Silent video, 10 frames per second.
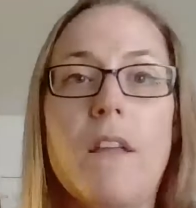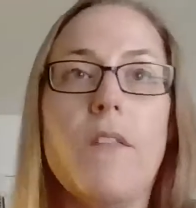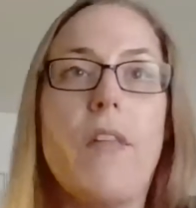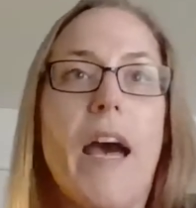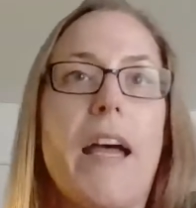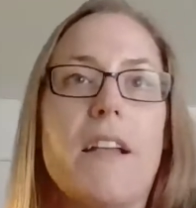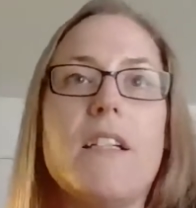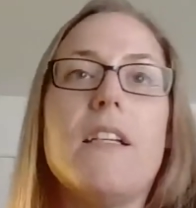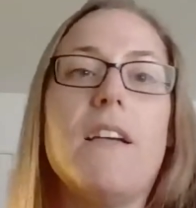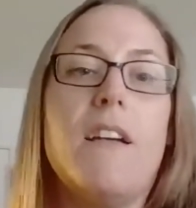
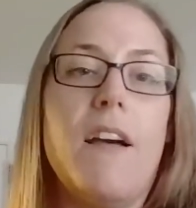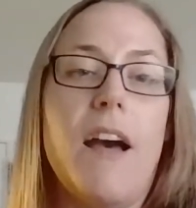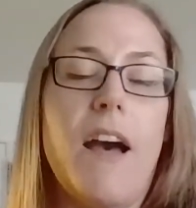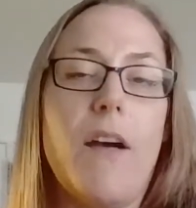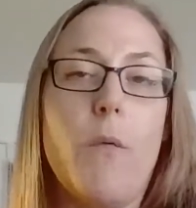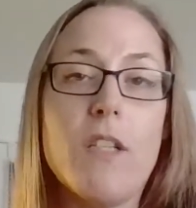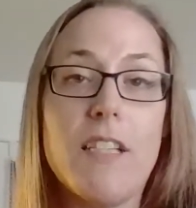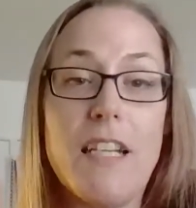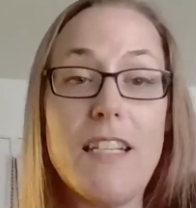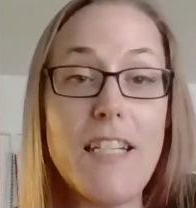that was
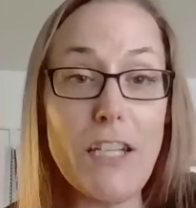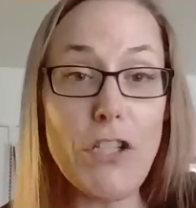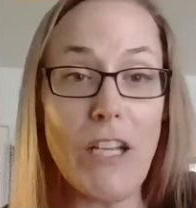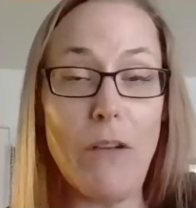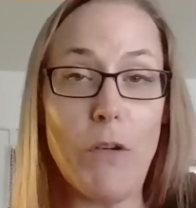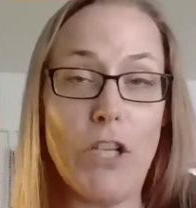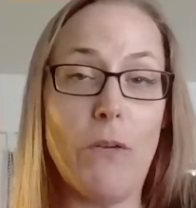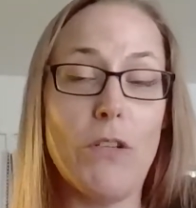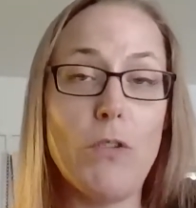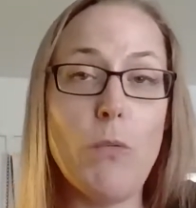an addition, which I
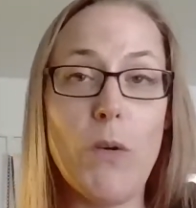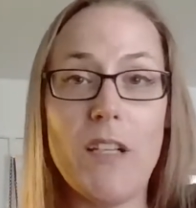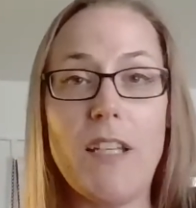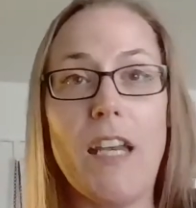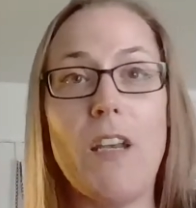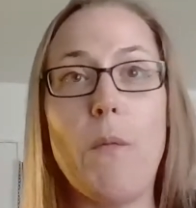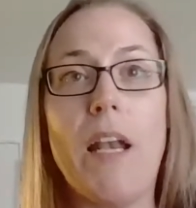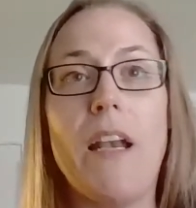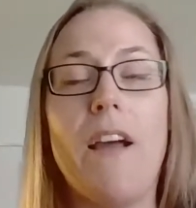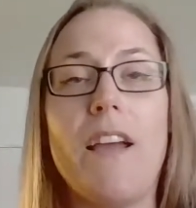was super excited
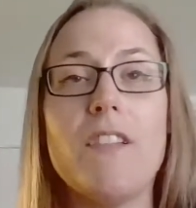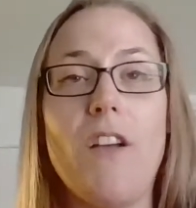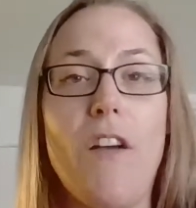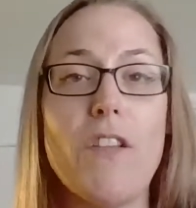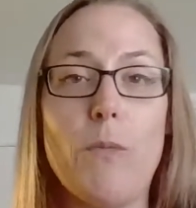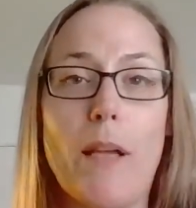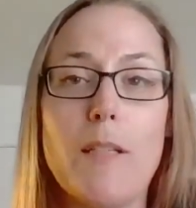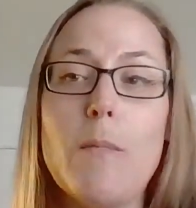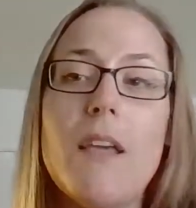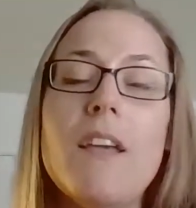when I saw this
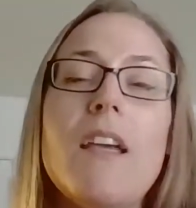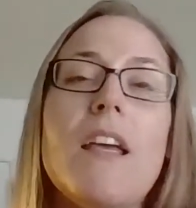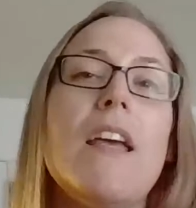recipe.